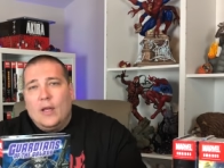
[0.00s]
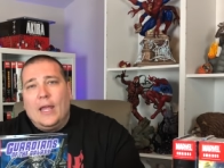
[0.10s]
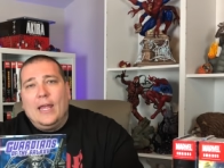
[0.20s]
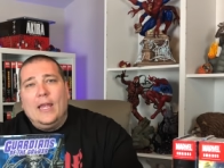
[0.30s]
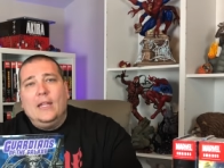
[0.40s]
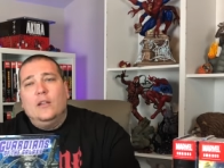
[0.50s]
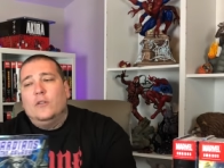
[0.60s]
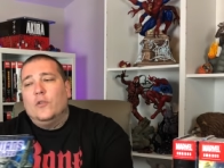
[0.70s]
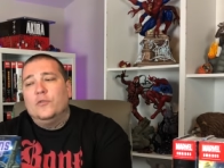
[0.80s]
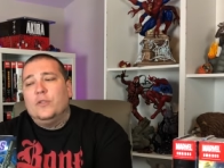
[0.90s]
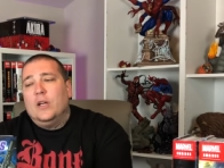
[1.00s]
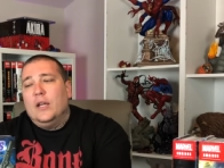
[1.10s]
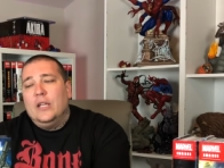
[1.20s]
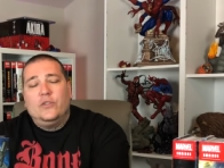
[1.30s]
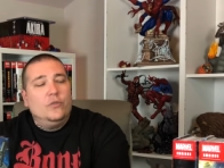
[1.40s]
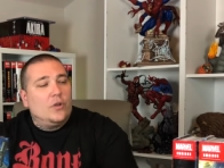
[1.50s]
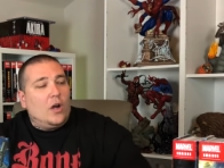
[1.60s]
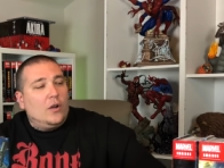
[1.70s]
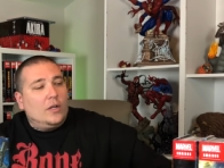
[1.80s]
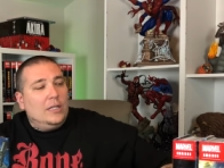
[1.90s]
and those uh, issues
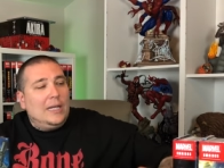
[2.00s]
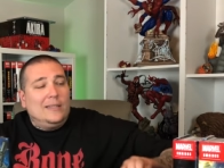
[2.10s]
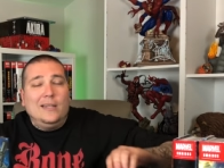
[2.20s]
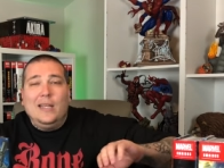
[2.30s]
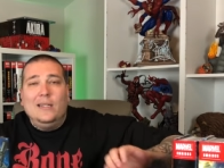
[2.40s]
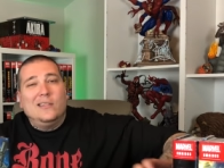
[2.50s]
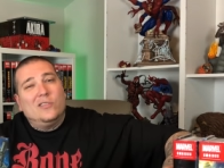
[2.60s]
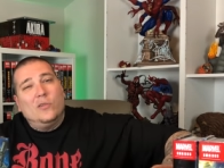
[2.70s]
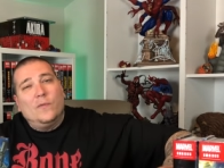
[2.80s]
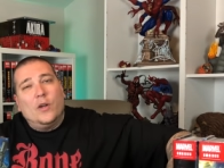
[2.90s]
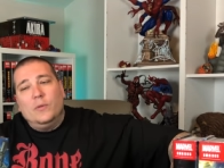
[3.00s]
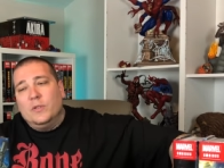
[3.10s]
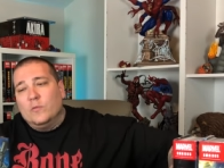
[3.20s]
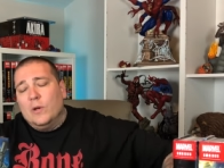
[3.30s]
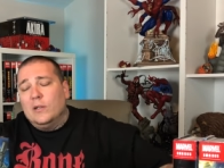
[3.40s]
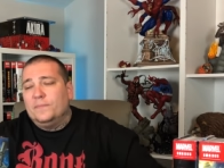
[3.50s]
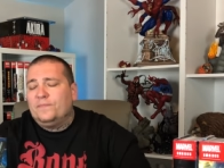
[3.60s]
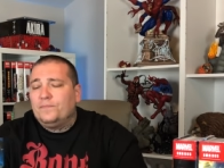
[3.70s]
are collected in this third volume as well.